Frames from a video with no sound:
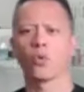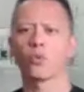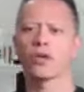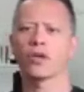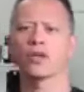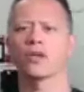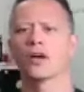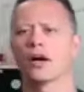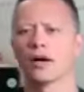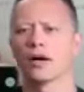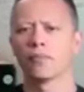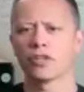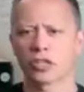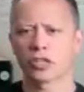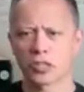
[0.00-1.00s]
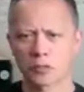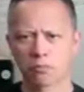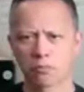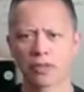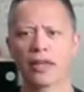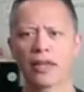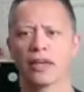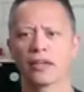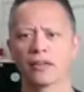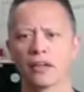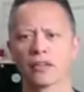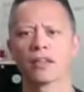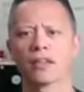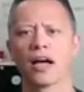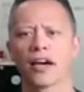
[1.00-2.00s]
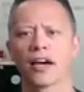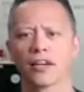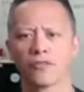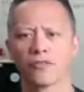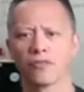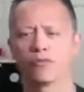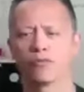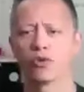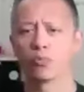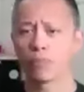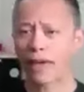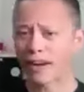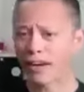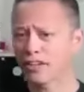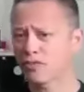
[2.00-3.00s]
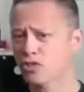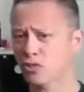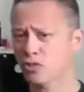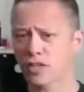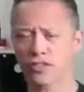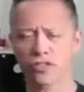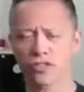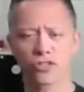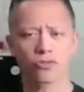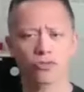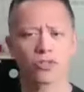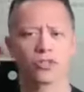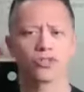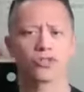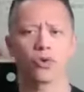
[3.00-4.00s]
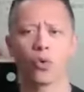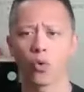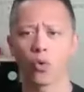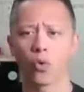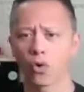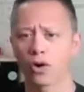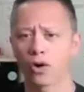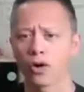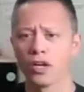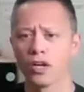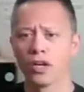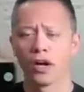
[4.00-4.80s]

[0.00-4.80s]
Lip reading: we explain a lot of repetitive stress injuries or